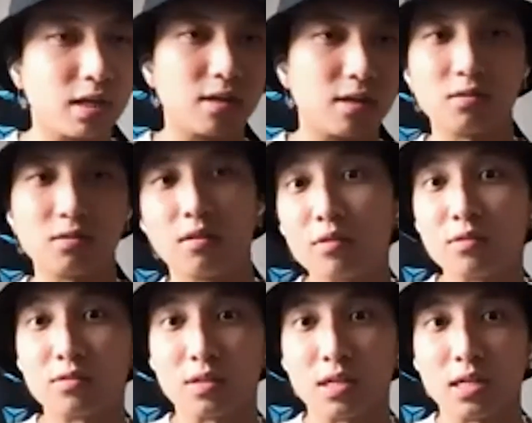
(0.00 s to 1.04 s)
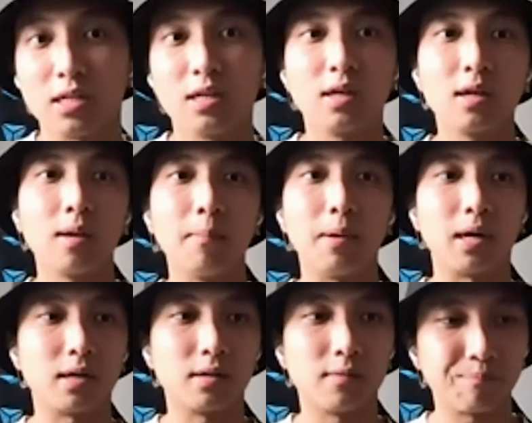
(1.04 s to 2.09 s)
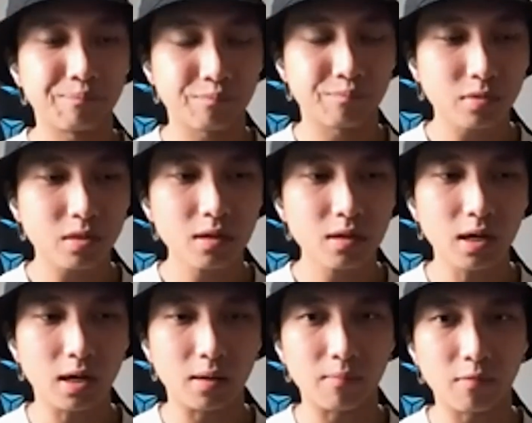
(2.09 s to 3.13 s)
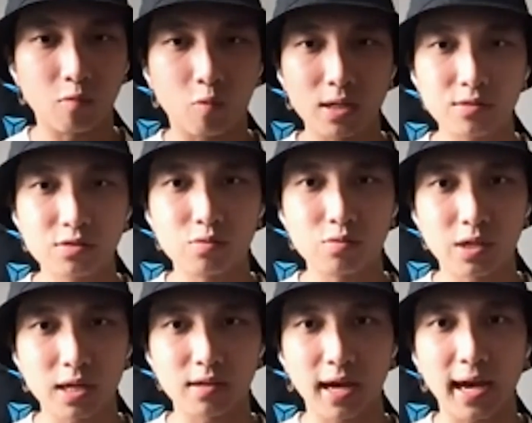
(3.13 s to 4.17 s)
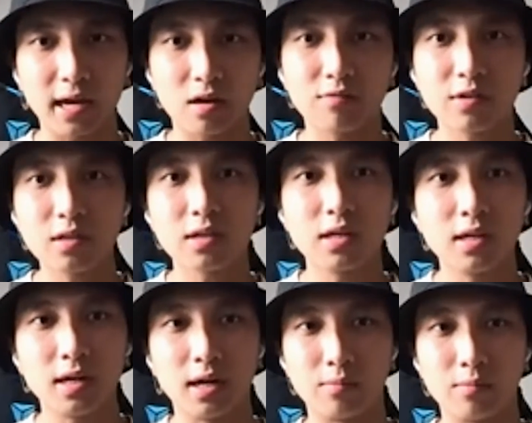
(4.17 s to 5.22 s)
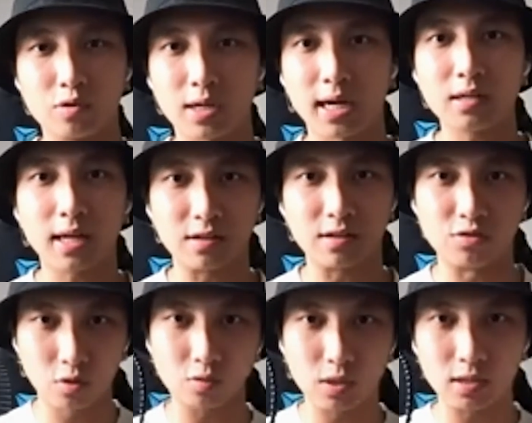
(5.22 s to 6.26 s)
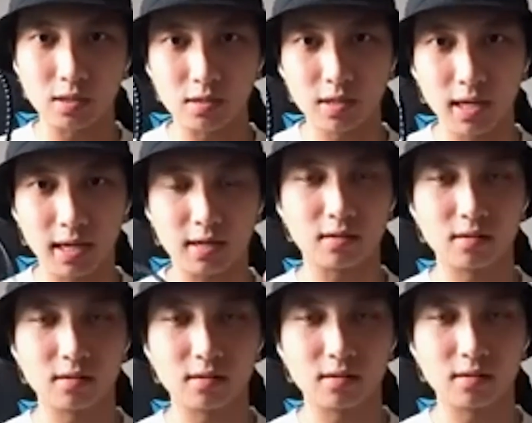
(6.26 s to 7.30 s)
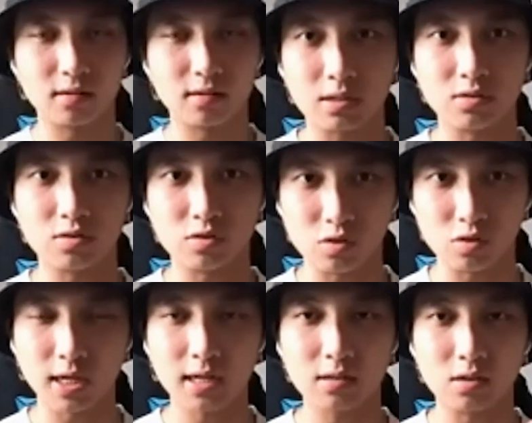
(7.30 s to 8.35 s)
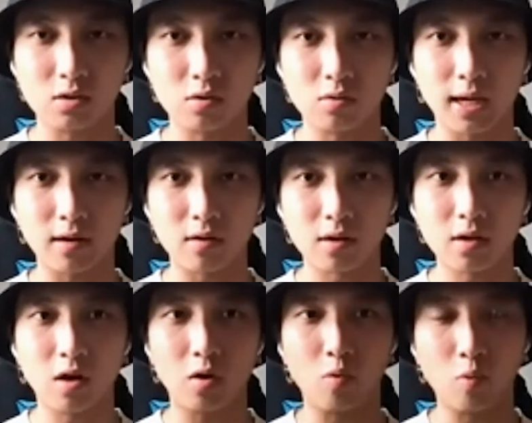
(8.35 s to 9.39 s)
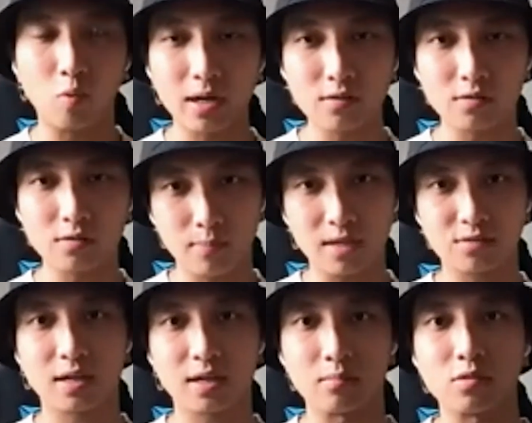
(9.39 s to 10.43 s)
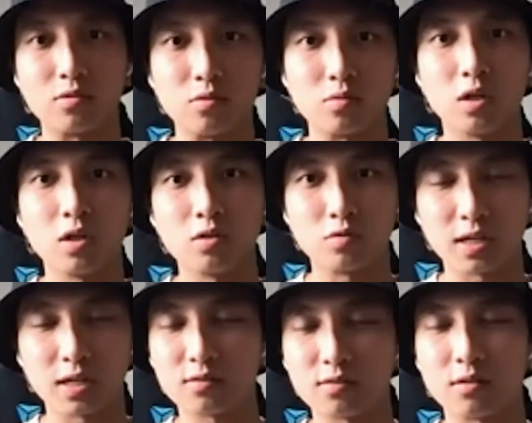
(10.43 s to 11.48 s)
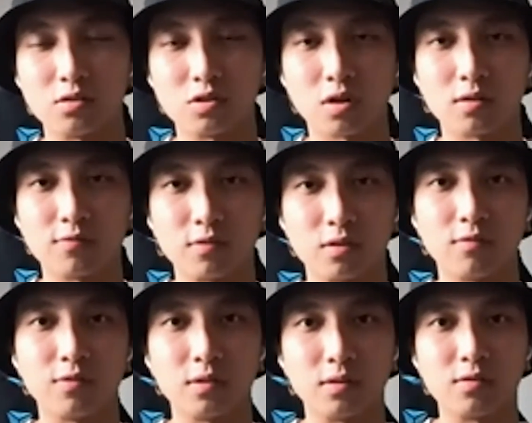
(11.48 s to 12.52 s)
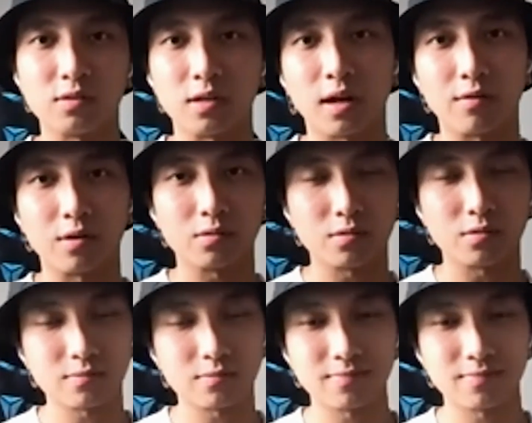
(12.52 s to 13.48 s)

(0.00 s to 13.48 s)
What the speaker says: day it's a different city, but once you get the hang of it, you kind of like zone in and you kind of know like, oh, when is the best time to take certain shots for different scenarios.